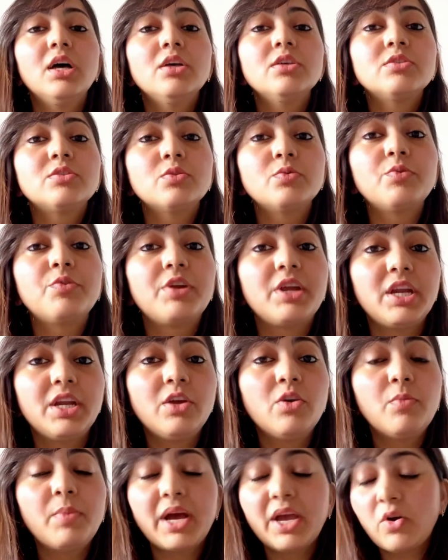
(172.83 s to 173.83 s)
so
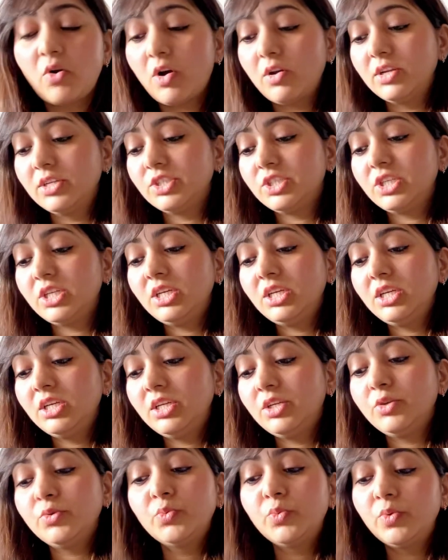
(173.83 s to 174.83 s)

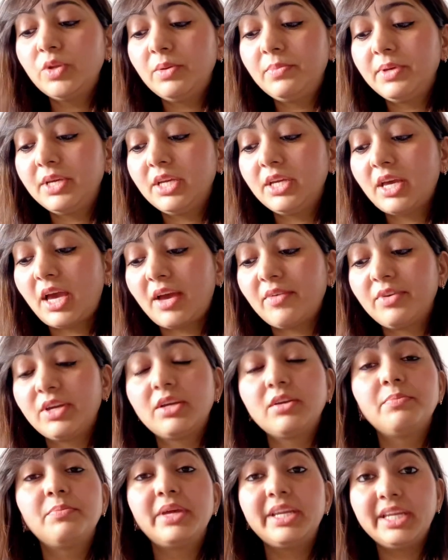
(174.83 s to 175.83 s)
radiobiology you will be
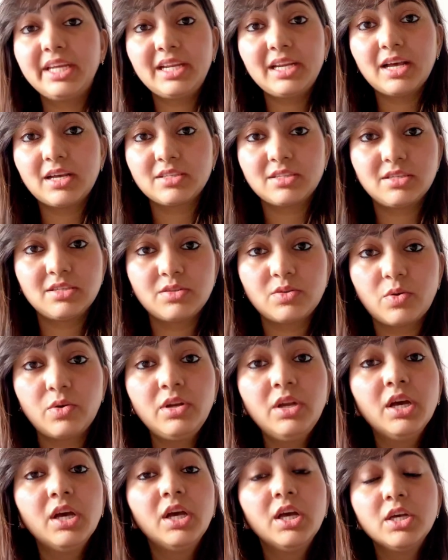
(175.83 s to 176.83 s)
having many classes
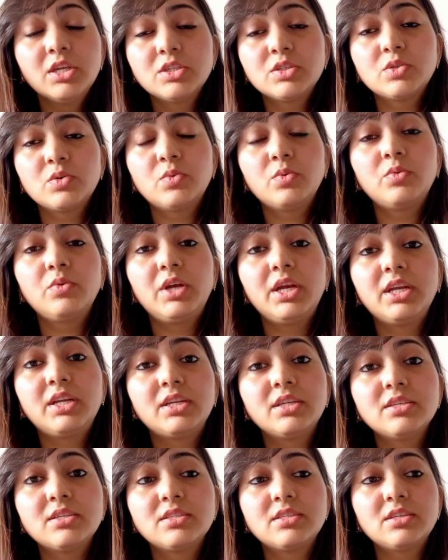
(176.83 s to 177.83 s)
on so
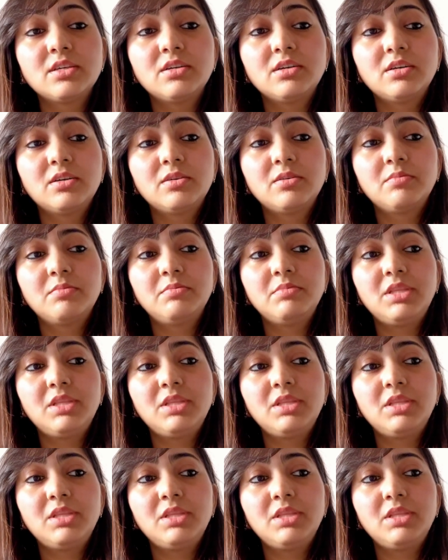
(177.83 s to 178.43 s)
it is uh,